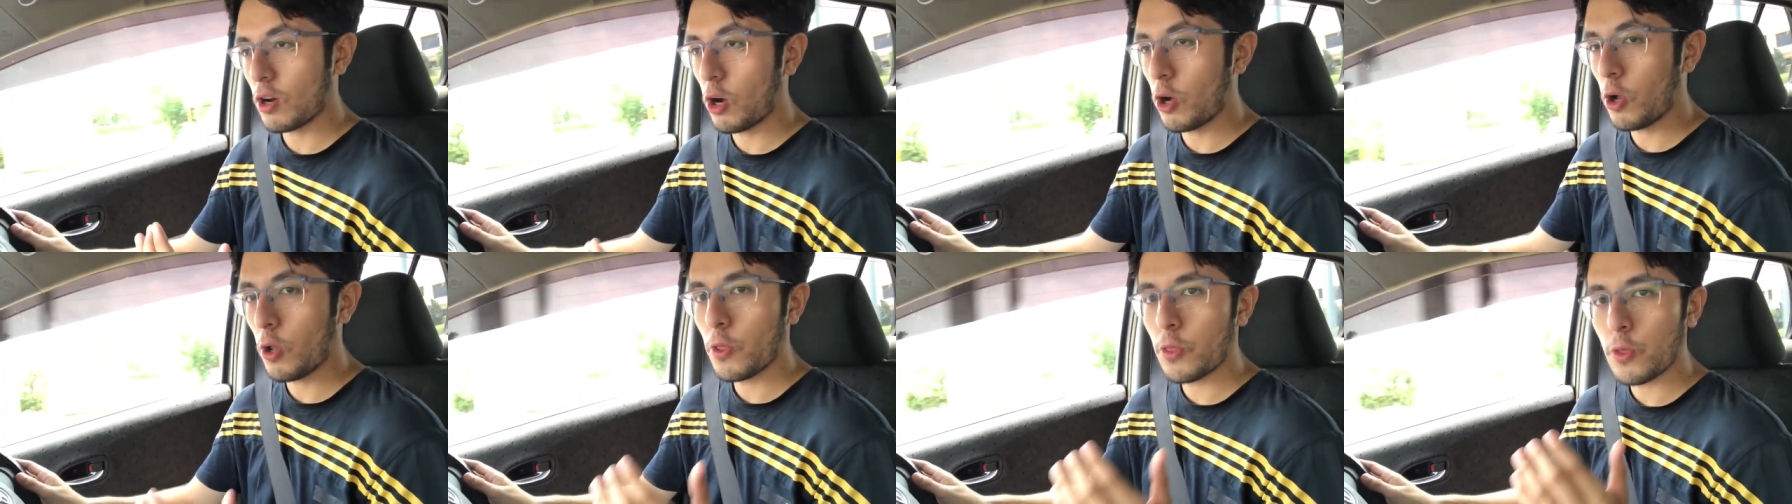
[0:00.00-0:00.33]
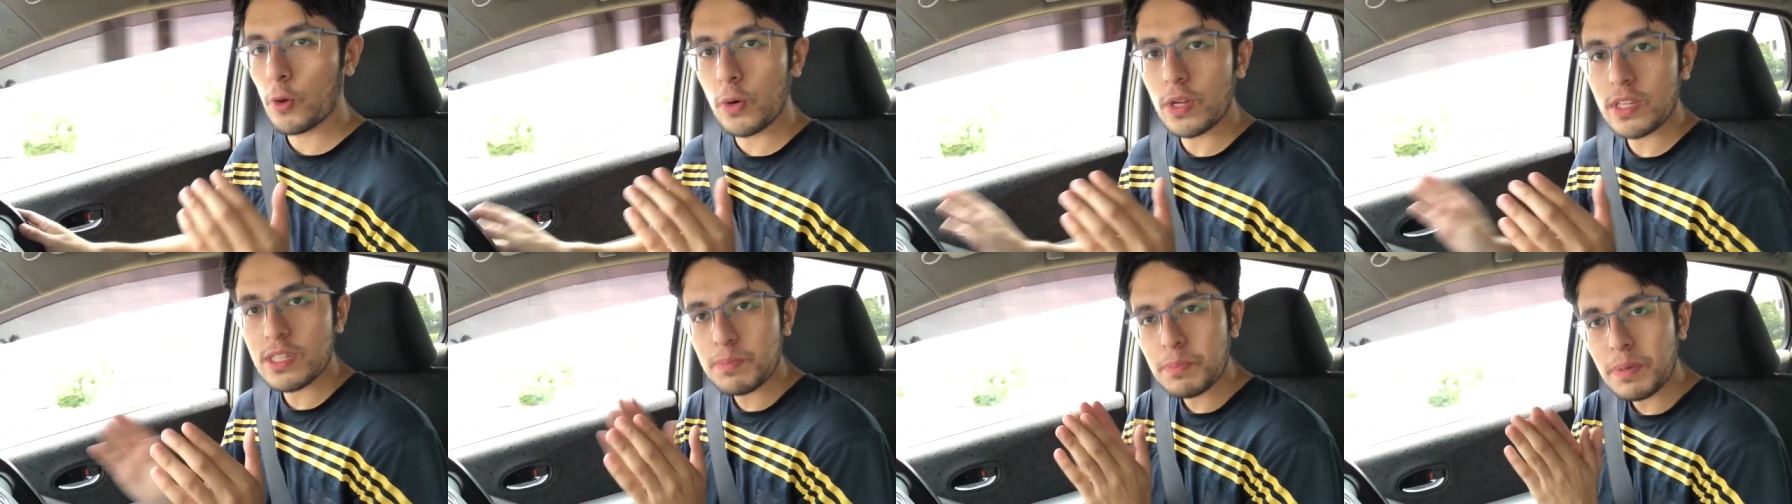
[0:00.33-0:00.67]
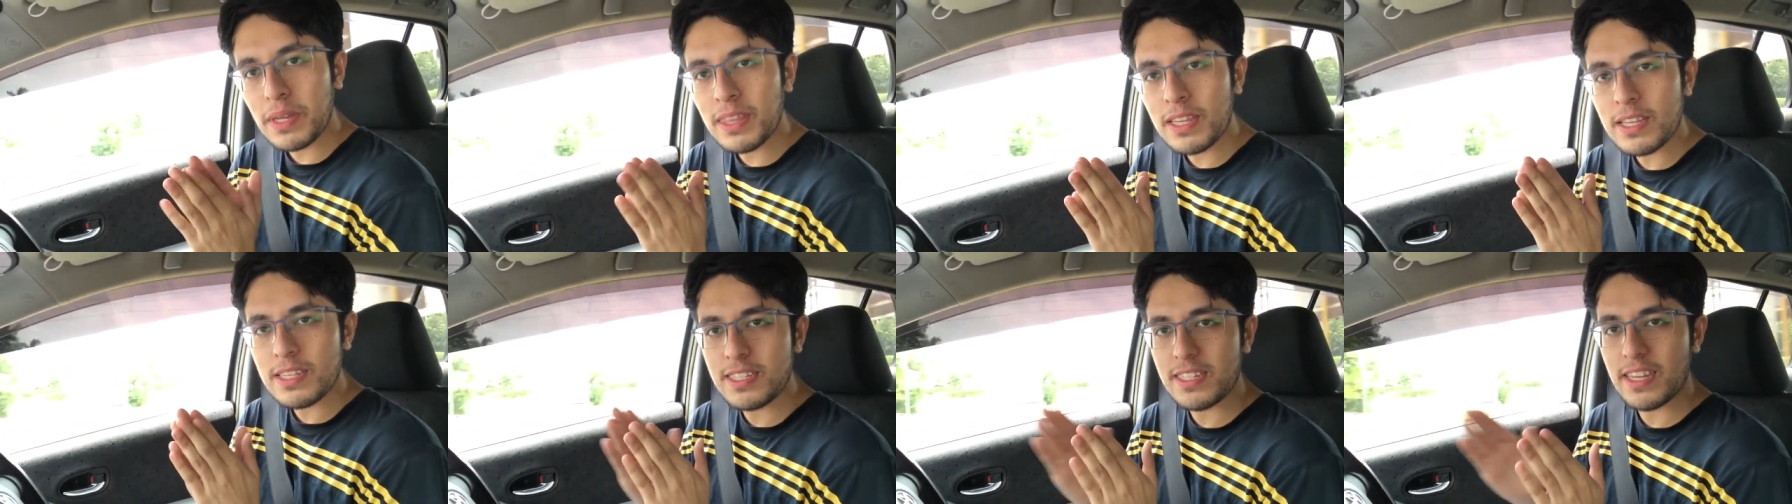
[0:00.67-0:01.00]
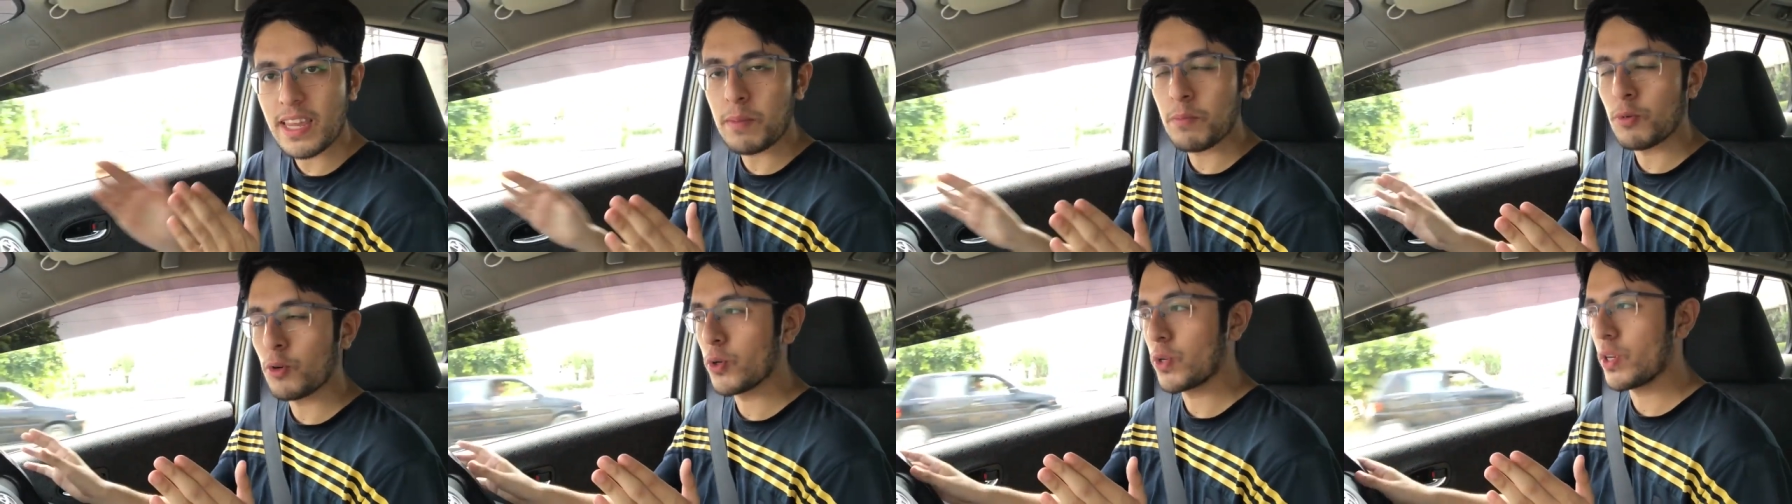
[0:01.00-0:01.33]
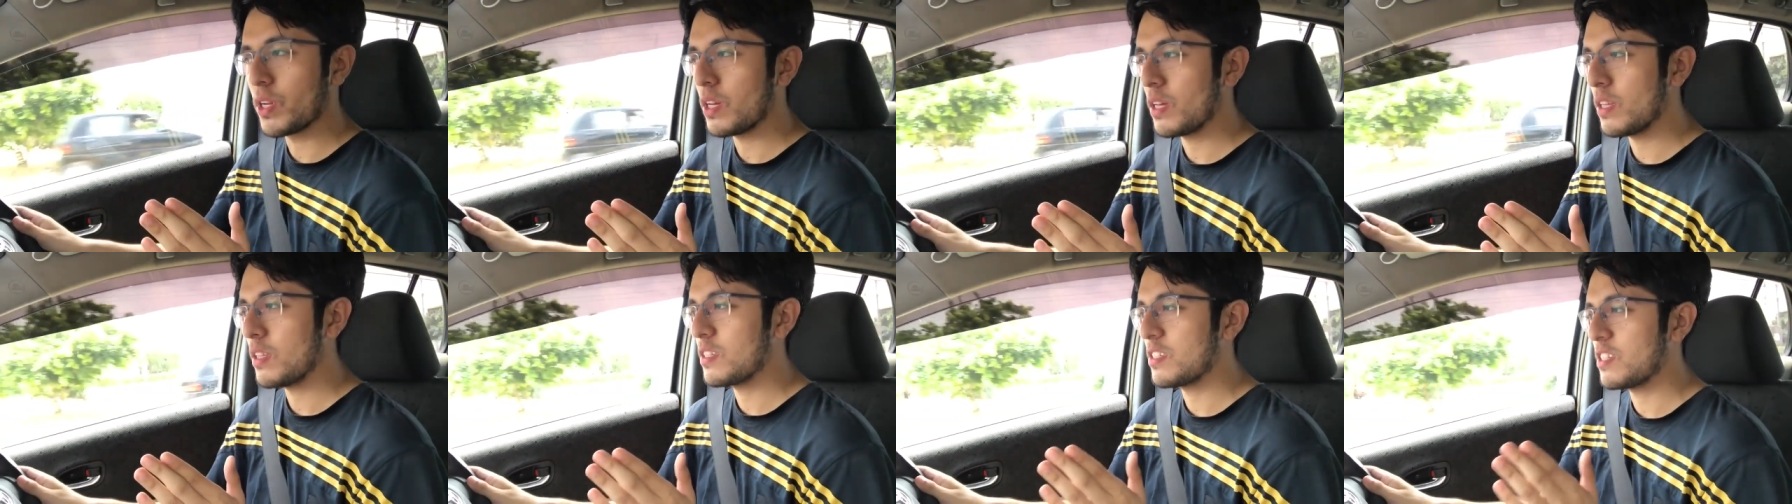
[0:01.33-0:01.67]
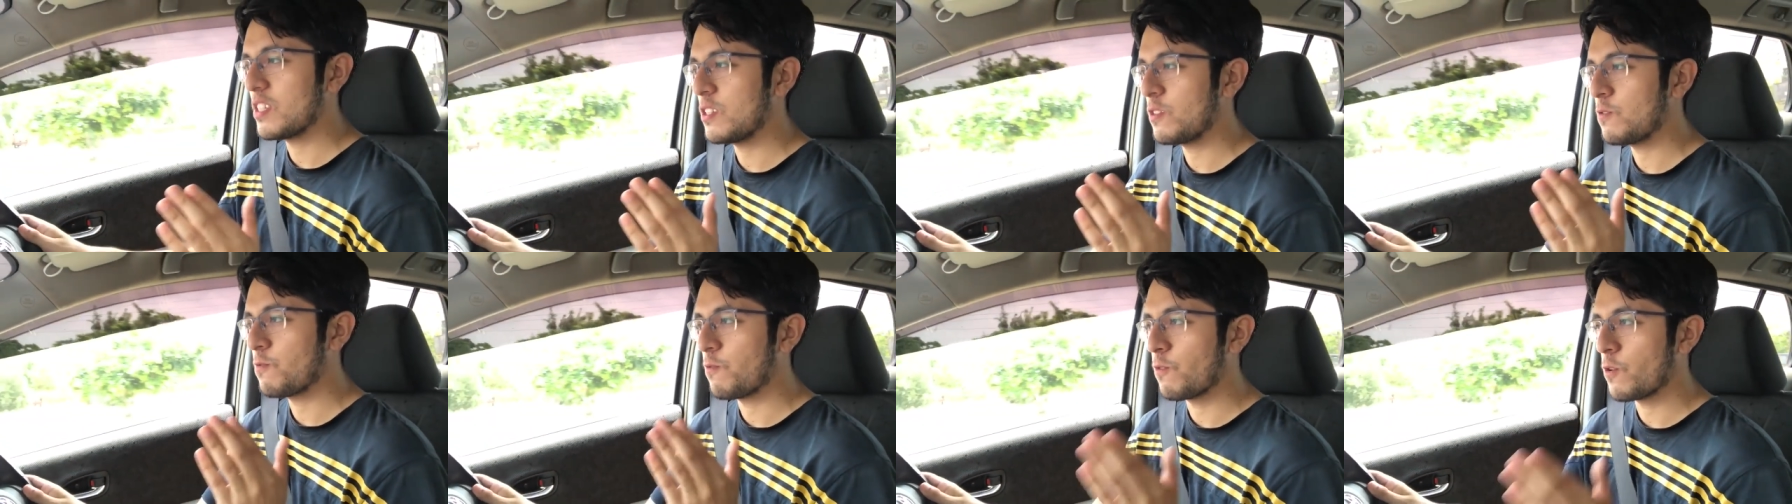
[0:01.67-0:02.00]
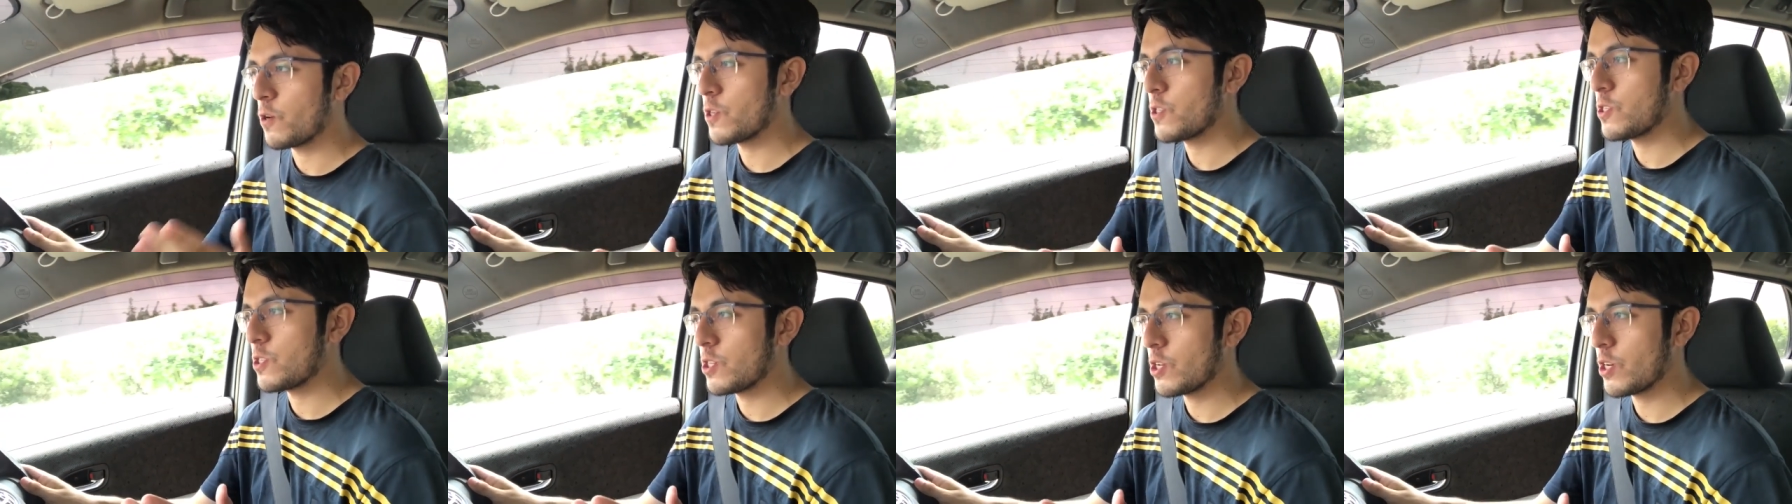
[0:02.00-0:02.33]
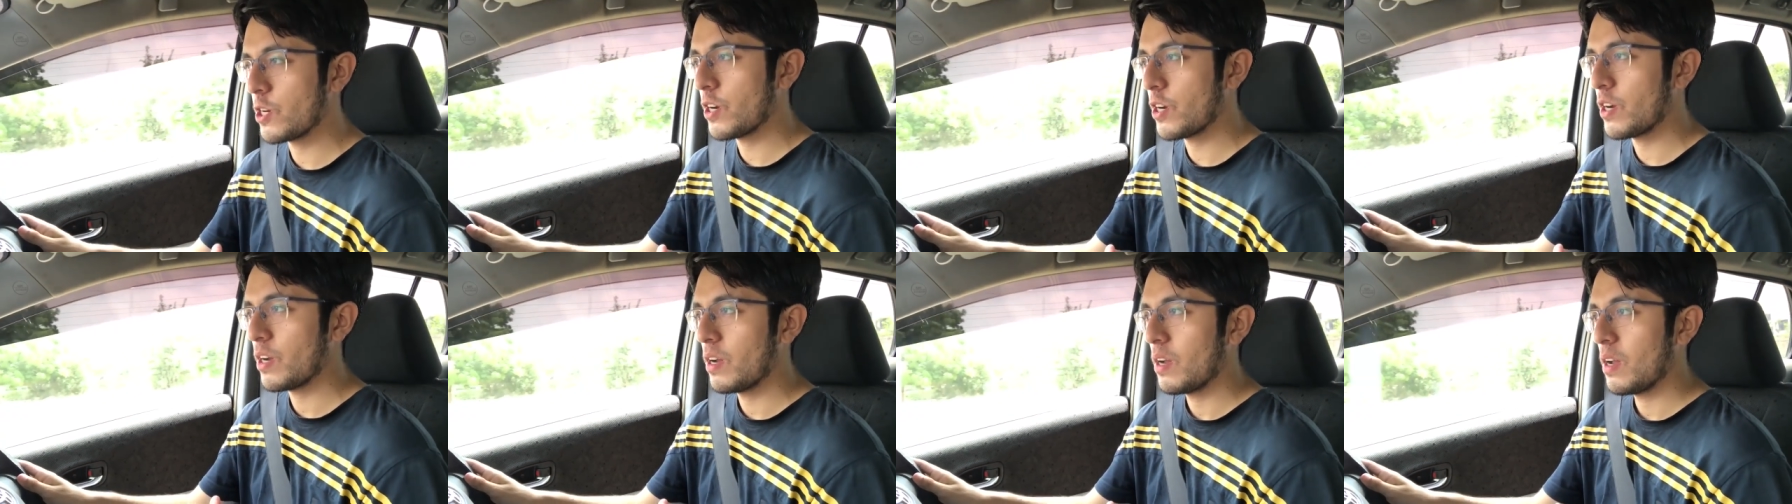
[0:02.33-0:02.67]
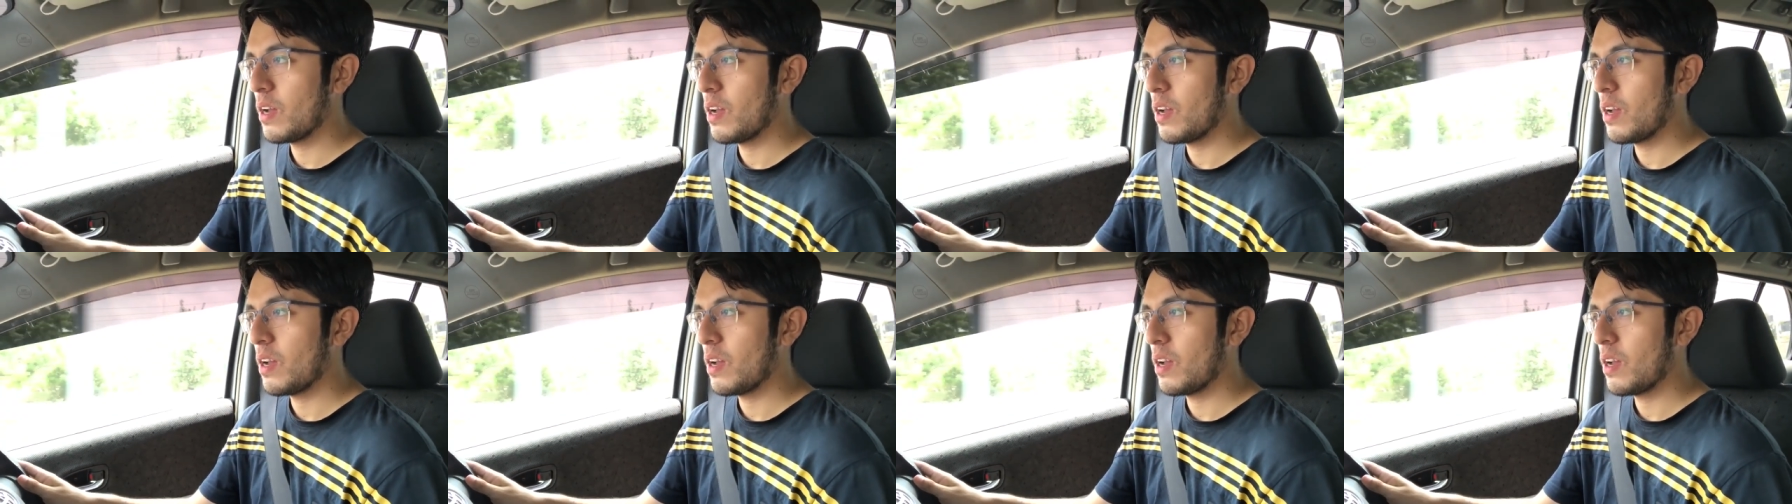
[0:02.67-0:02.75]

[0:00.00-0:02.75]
Although it's been the same routine since first year,